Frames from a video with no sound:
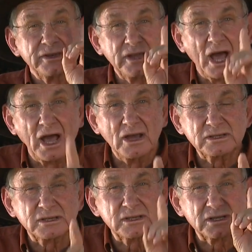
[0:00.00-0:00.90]

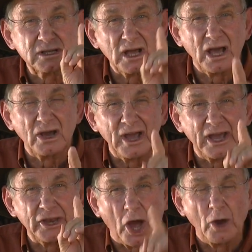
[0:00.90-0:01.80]
Don't go
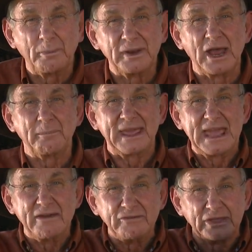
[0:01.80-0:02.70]
and open up
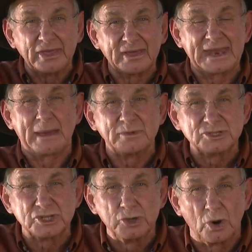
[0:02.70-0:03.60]
everything that
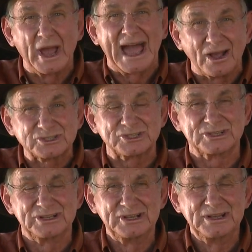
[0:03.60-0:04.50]
happens in your house
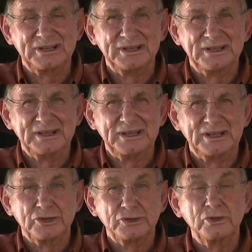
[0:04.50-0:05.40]

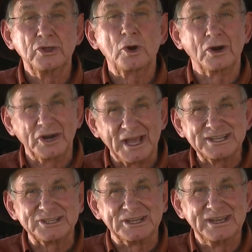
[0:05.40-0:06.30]
to the
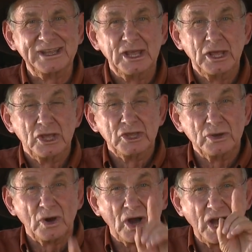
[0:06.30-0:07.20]
congregation.
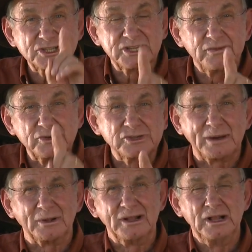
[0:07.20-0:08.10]
You are asking for
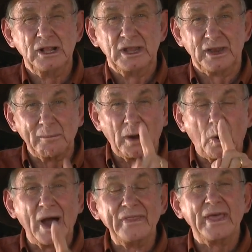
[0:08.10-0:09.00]
trouble. Number
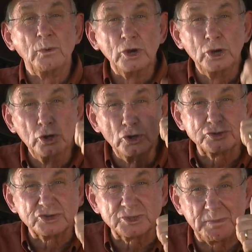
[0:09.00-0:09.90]
one, they will
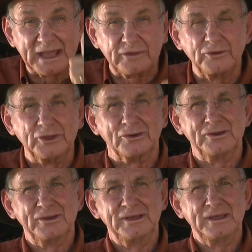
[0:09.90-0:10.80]
lose respect for you.
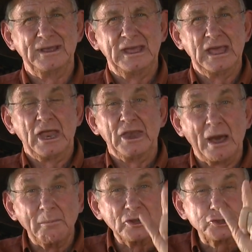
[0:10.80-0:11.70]

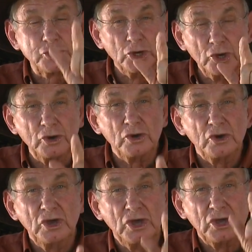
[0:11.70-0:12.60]
Number two,
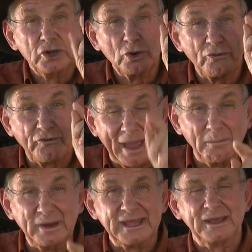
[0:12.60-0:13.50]
your
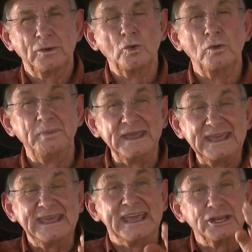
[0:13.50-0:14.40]
family will
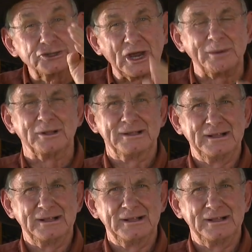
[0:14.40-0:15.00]
be in trouble.